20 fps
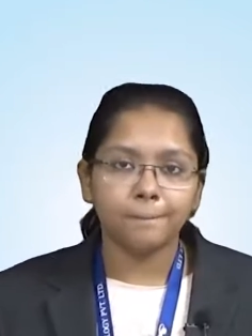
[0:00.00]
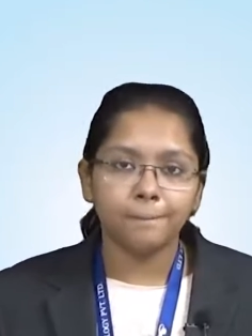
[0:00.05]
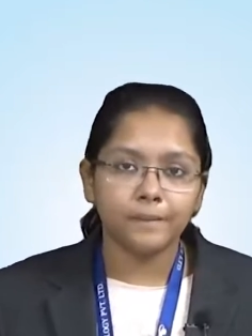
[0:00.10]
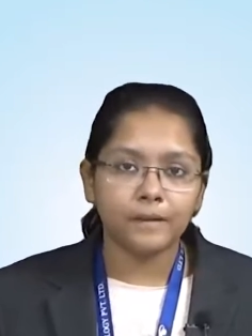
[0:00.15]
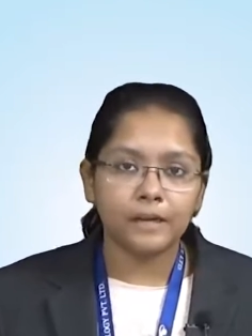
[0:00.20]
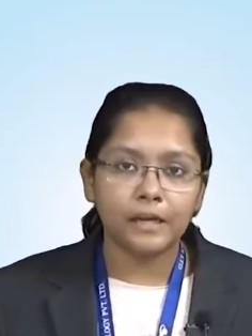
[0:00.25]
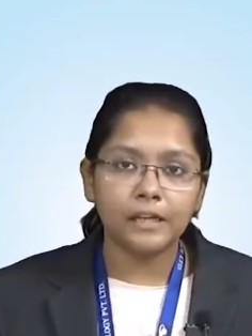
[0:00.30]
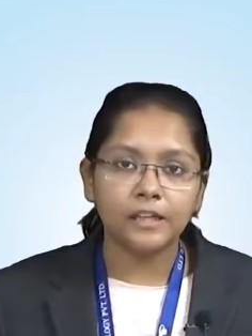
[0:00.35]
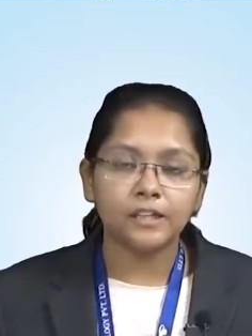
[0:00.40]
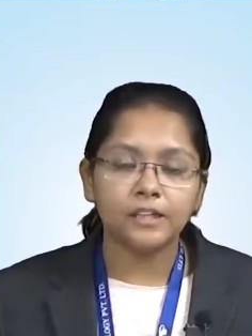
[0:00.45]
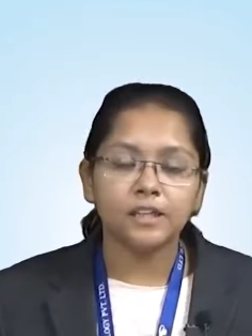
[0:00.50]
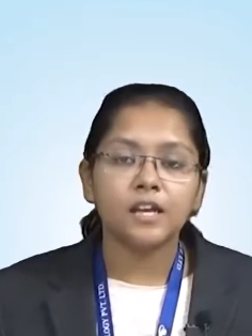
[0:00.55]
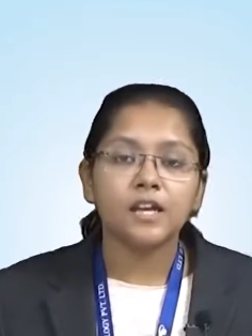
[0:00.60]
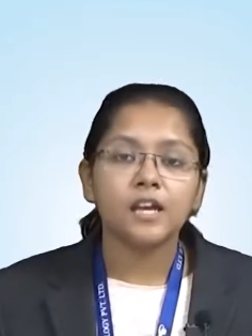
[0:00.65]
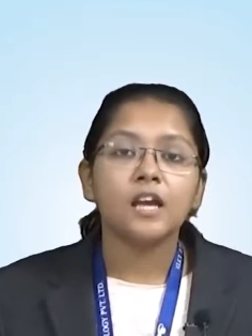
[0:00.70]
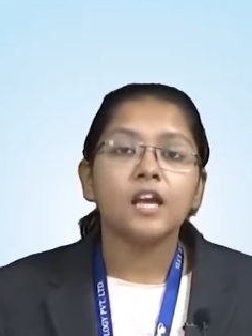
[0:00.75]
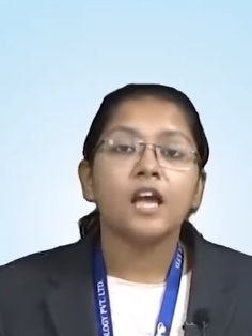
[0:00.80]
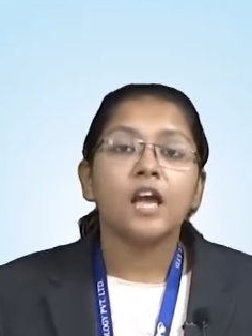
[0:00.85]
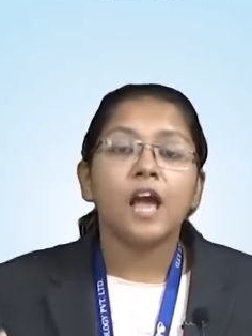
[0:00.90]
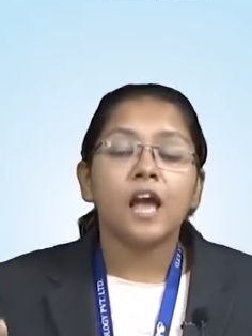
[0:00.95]
right?
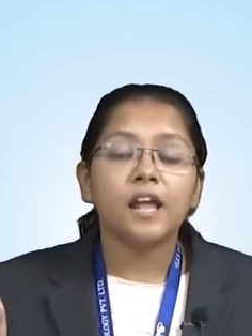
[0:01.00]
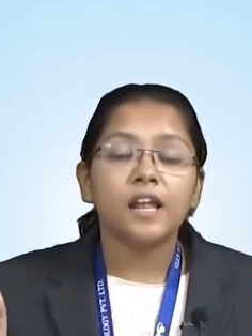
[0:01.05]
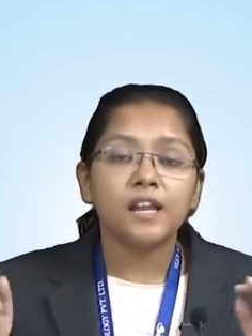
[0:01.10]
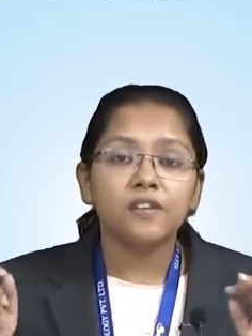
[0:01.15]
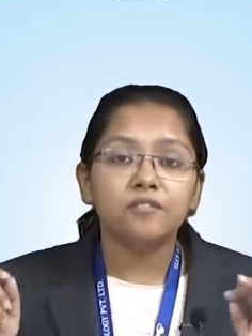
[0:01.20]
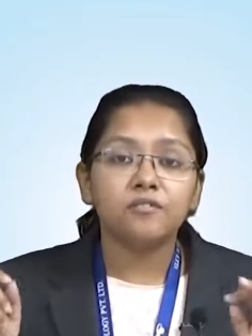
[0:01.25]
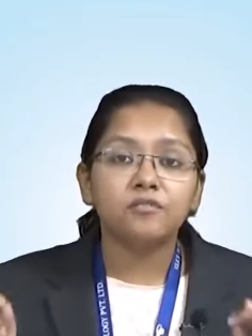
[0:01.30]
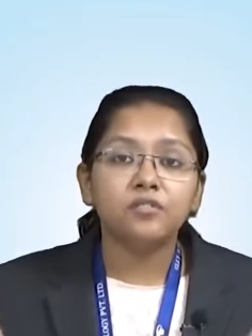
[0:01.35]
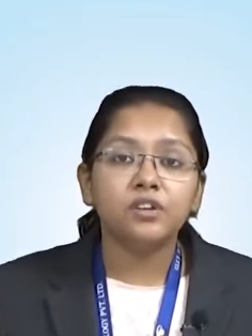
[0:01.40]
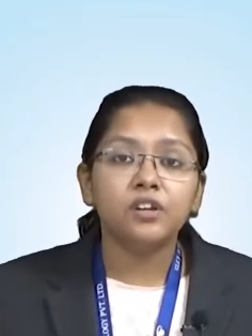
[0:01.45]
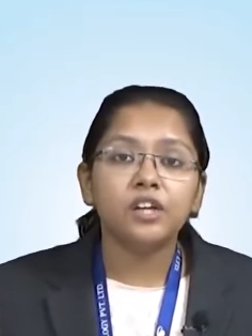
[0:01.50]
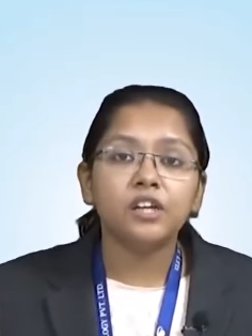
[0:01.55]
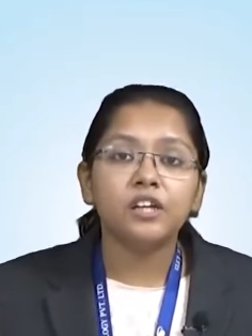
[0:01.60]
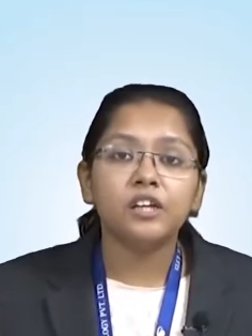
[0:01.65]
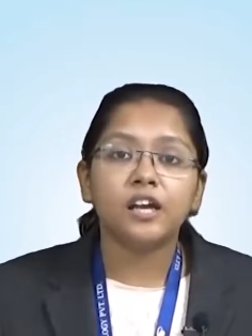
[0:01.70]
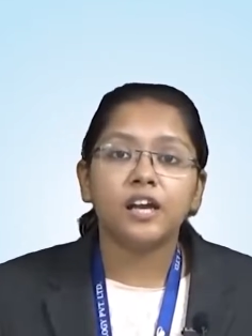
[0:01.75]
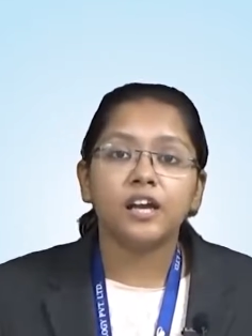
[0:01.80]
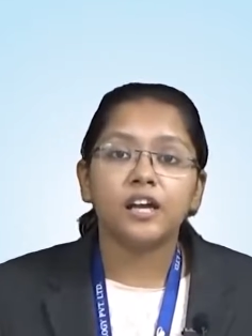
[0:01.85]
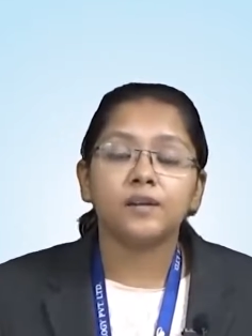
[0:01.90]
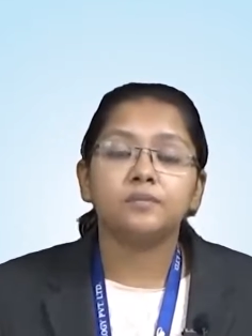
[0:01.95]
And every
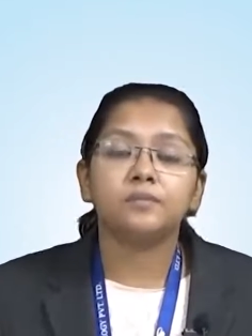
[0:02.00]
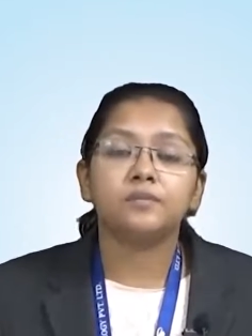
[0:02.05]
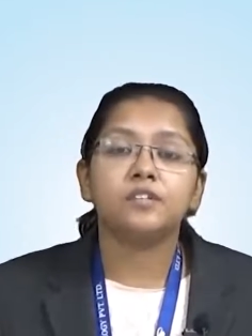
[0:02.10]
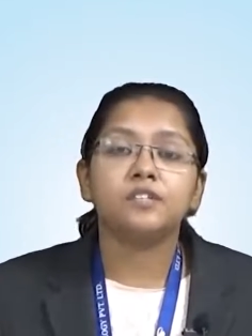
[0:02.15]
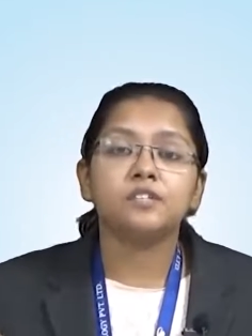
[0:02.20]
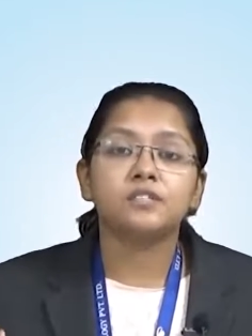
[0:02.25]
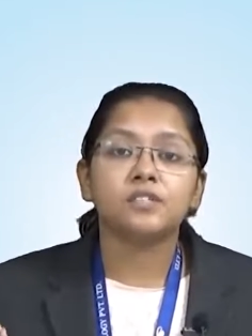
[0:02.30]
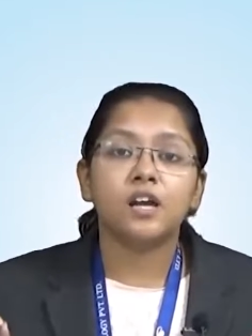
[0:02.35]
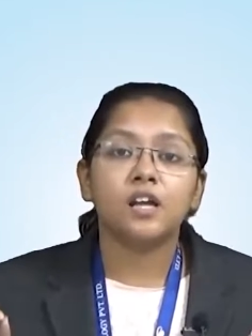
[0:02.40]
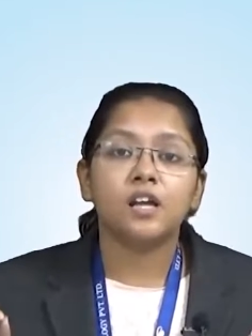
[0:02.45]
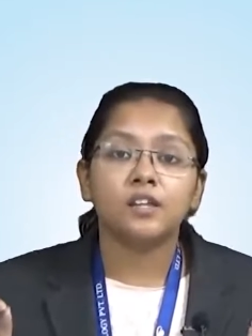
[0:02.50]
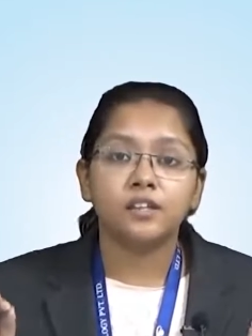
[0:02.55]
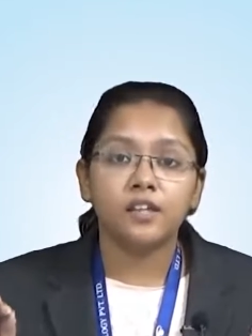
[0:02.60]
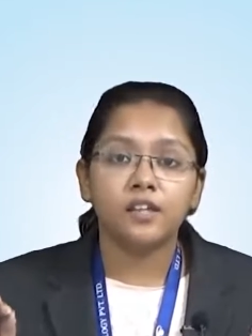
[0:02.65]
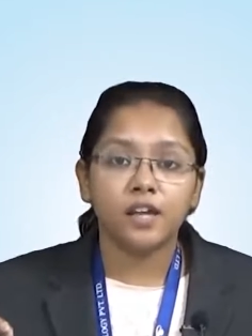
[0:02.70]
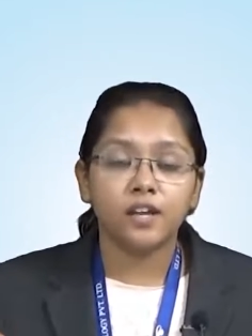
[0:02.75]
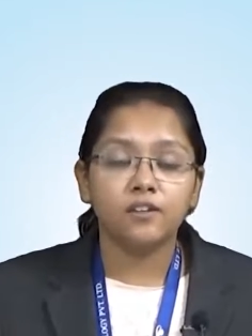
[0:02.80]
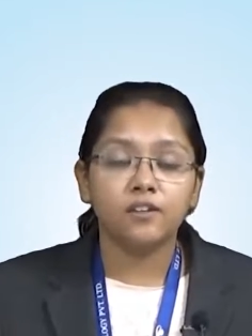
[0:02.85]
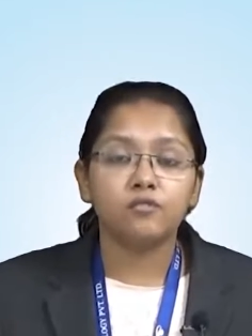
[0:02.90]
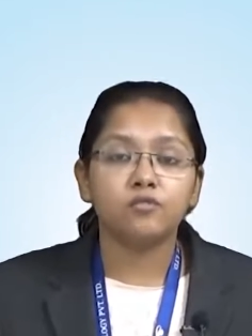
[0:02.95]
time this
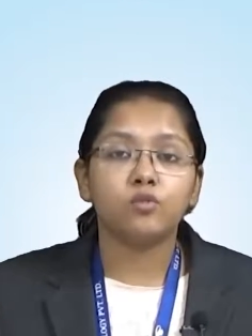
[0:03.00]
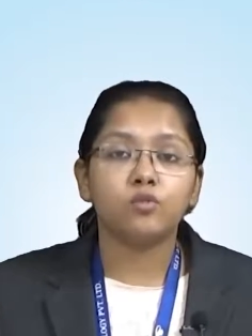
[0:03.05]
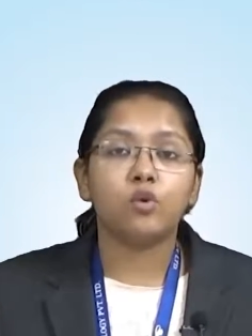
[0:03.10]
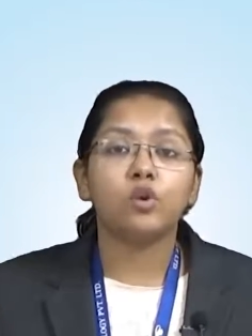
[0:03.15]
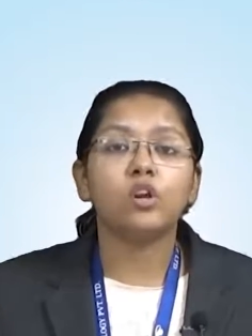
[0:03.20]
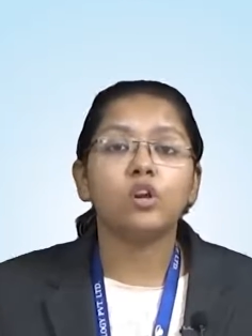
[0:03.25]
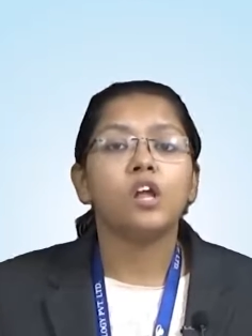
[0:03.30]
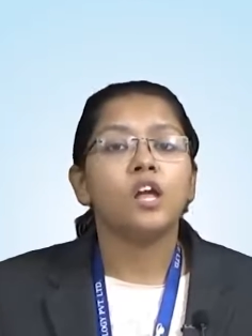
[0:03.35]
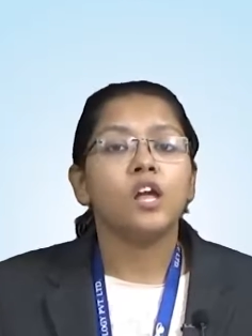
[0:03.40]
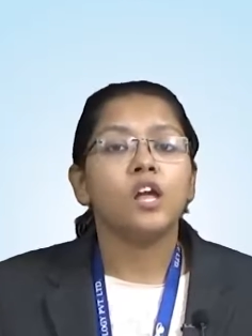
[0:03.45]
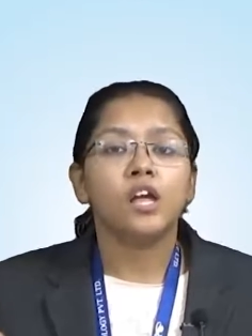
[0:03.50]
therefore